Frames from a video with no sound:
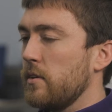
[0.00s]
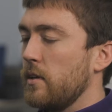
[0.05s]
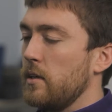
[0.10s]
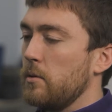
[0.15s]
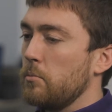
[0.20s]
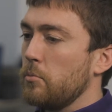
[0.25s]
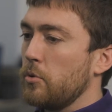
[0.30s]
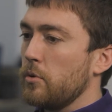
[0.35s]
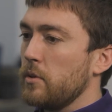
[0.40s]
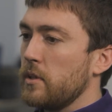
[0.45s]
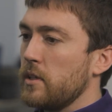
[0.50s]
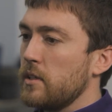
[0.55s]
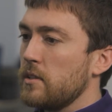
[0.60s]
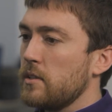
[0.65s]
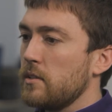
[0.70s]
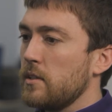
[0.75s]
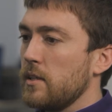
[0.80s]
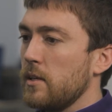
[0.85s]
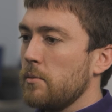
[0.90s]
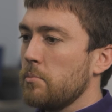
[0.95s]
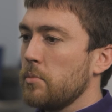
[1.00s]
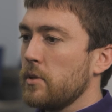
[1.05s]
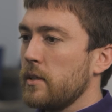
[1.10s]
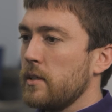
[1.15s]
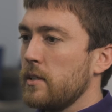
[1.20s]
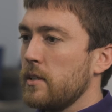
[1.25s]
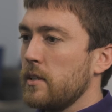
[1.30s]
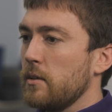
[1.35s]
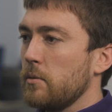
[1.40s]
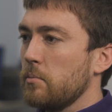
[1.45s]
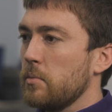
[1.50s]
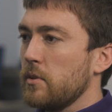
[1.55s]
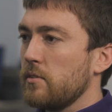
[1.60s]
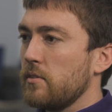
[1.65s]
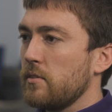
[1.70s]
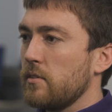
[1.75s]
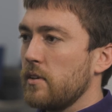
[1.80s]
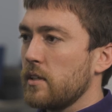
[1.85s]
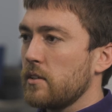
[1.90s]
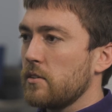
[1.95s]
that import into the ePlan to help us
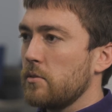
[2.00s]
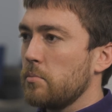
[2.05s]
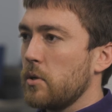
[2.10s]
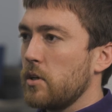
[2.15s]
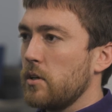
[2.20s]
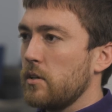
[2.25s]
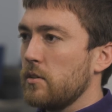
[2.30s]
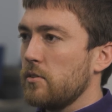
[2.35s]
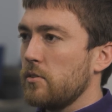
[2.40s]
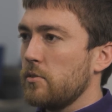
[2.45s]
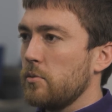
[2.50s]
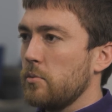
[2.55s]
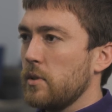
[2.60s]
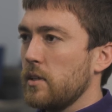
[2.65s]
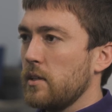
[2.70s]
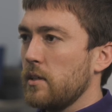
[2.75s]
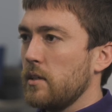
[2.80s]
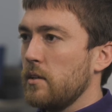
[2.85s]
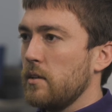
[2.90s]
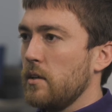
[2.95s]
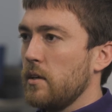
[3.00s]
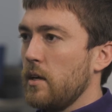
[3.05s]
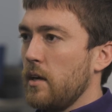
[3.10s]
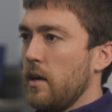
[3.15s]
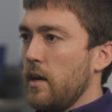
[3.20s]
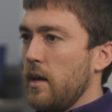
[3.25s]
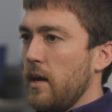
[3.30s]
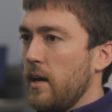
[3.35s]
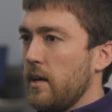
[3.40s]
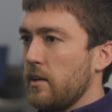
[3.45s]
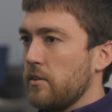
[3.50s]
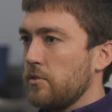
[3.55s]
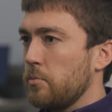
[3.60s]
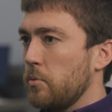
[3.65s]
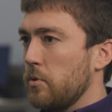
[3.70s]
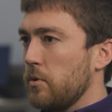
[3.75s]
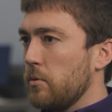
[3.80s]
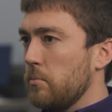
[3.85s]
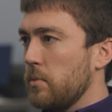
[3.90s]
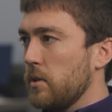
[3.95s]
select parts. We can
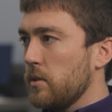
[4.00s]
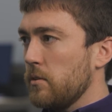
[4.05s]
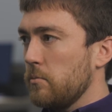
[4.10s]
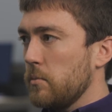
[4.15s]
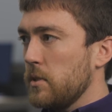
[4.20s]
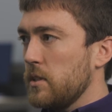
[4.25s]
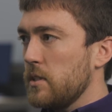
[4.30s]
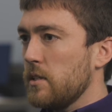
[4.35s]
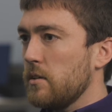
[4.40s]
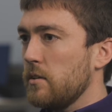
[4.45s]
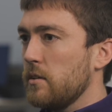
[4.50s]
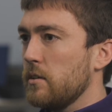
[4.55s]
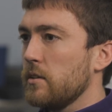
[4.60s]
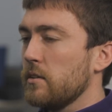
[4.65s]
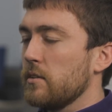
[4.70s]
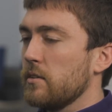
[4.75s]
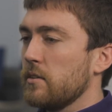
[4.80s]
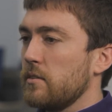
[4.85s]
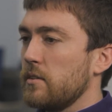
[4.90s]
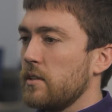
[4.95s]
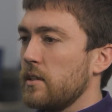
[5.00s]
export bill of materials